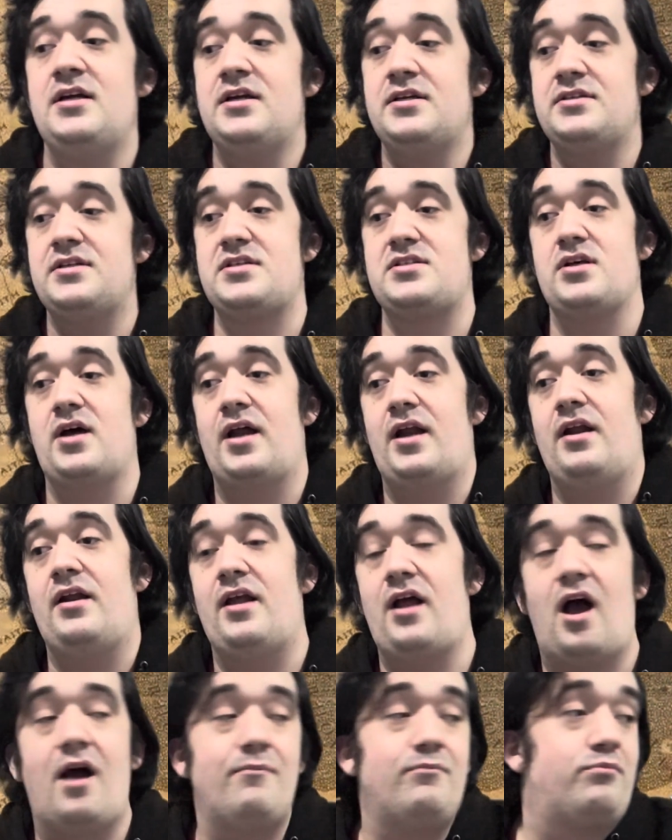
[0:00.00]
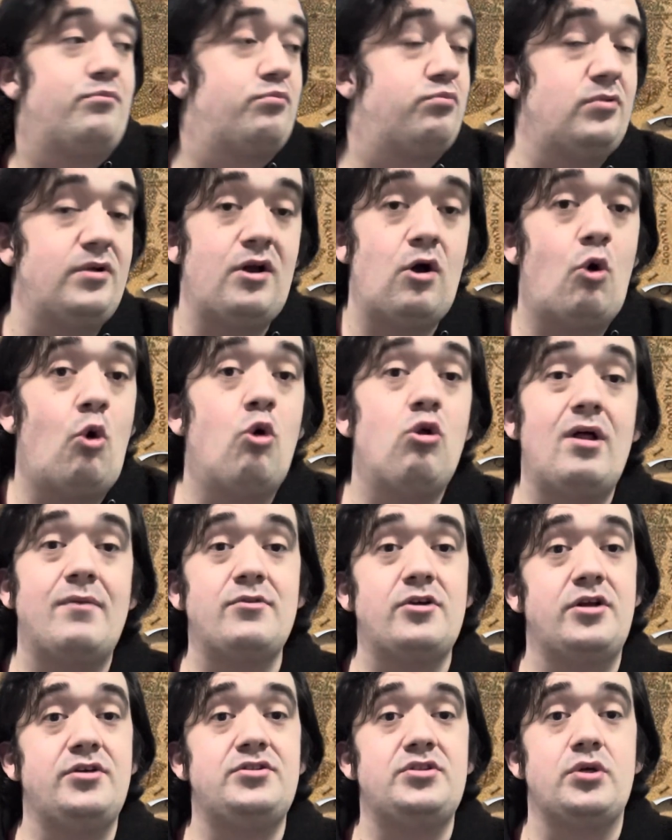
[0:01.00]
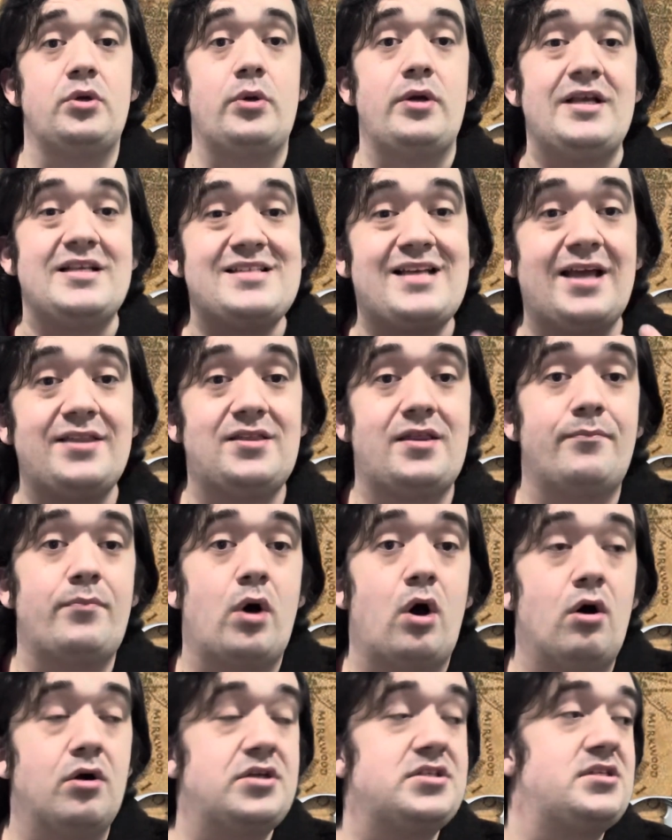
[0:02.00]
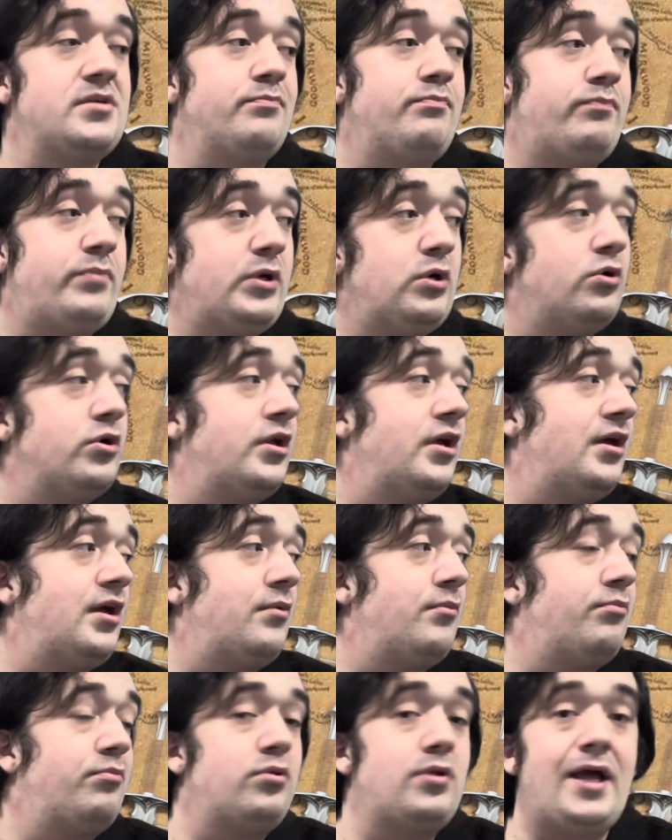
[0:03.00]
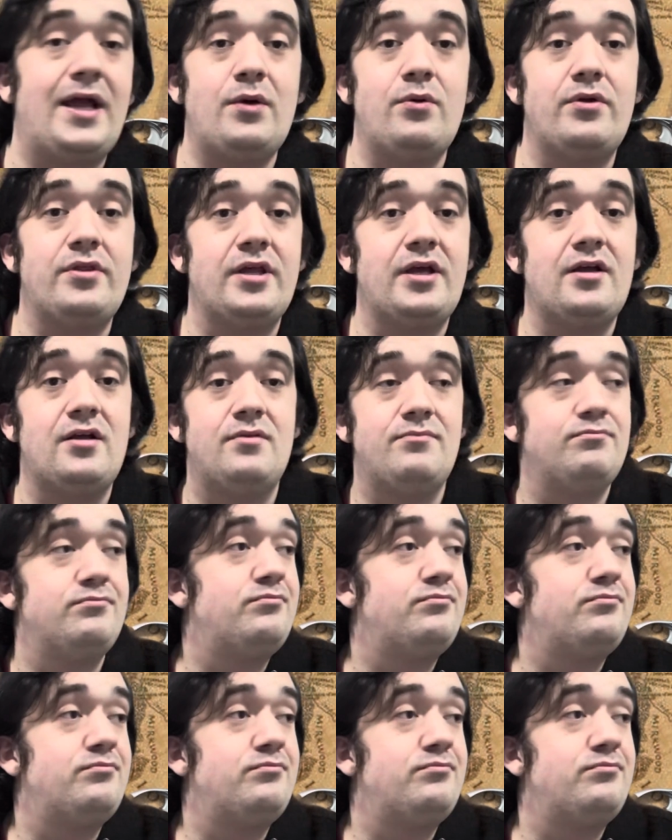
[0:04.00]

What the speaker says: decided all I'm going to do is get the box, build it, play with it,